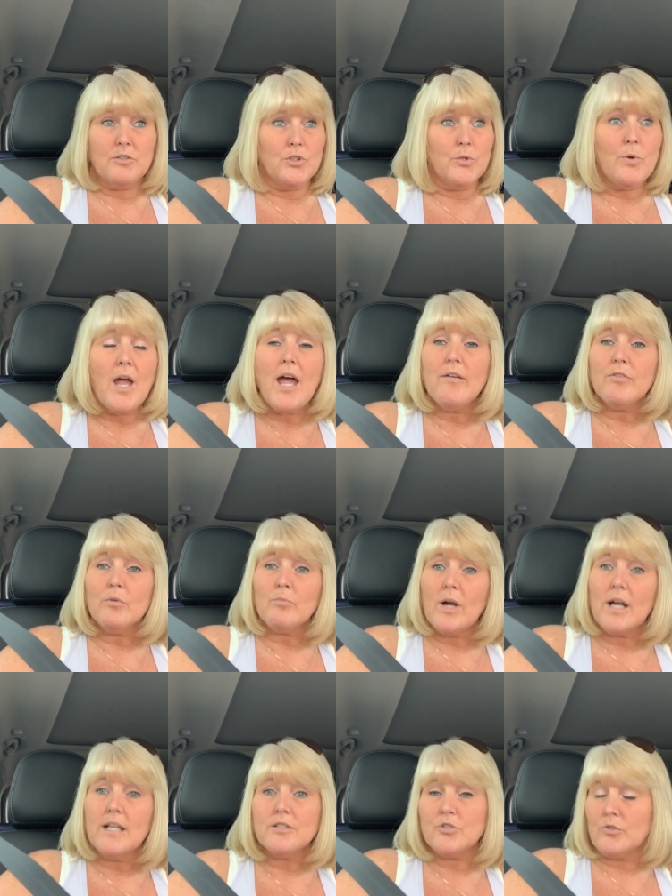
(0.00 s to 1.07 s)
You have the
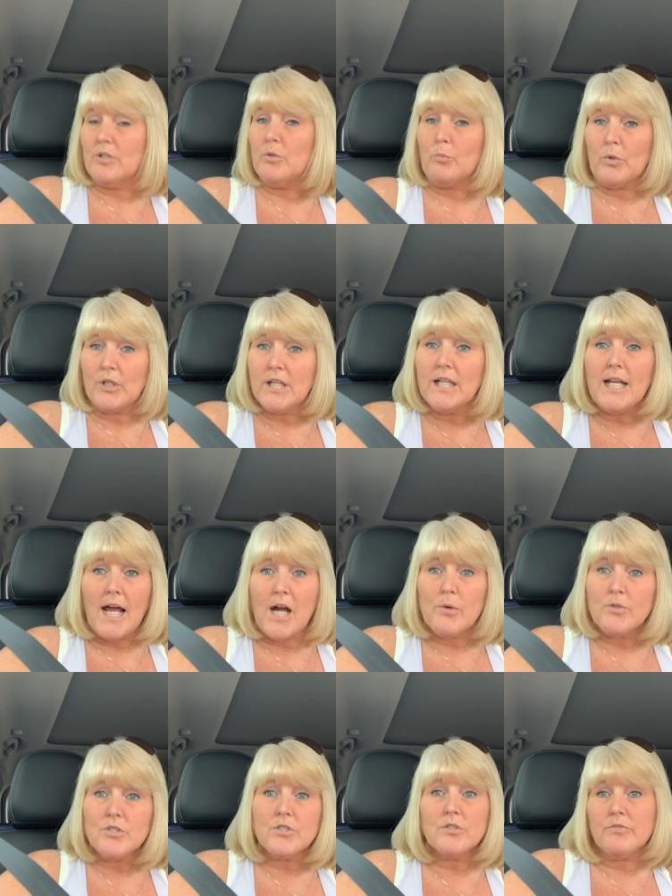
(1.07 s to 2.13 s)
right during working
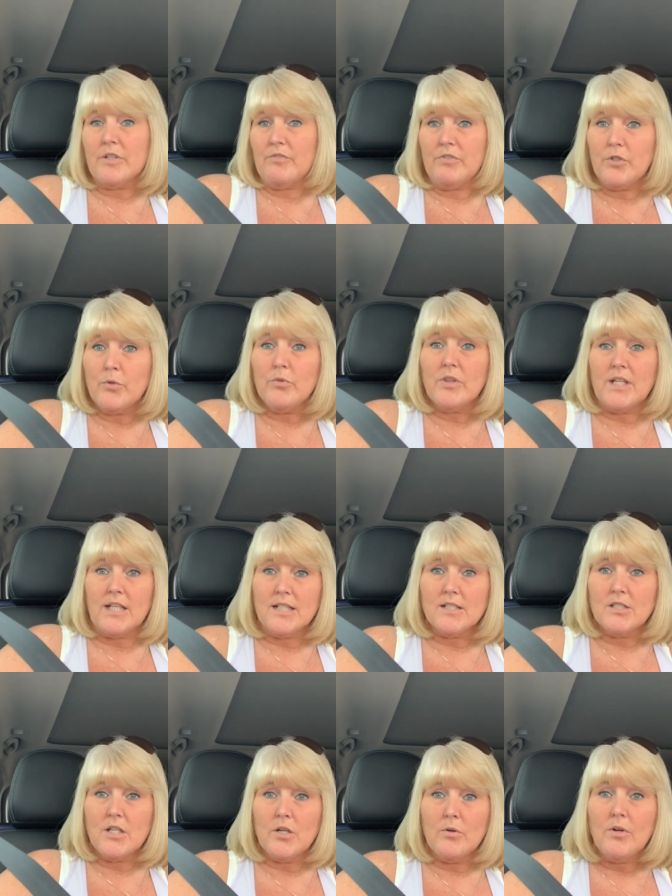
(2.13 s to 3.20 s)
hours to review things.
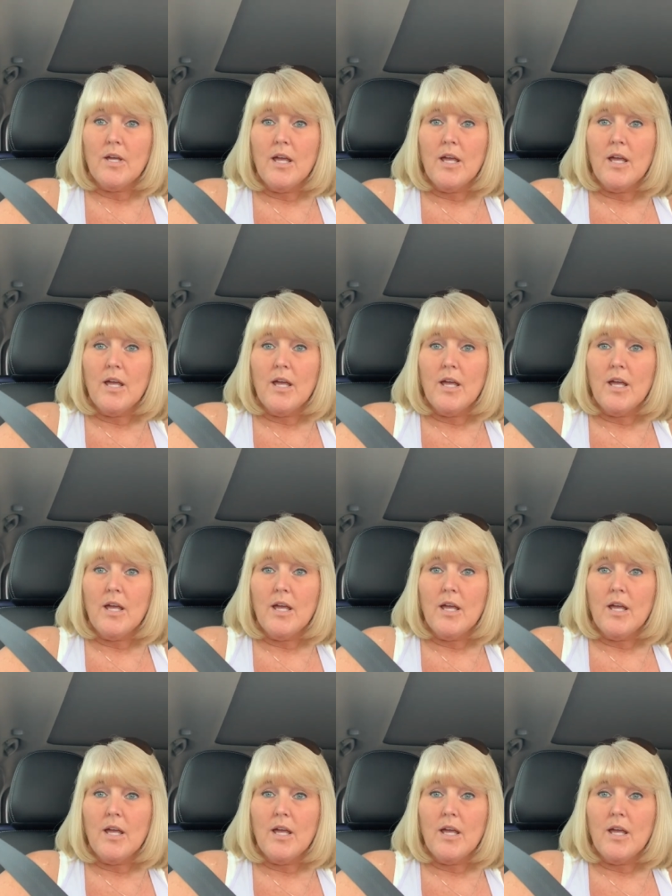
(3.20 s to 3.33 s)
So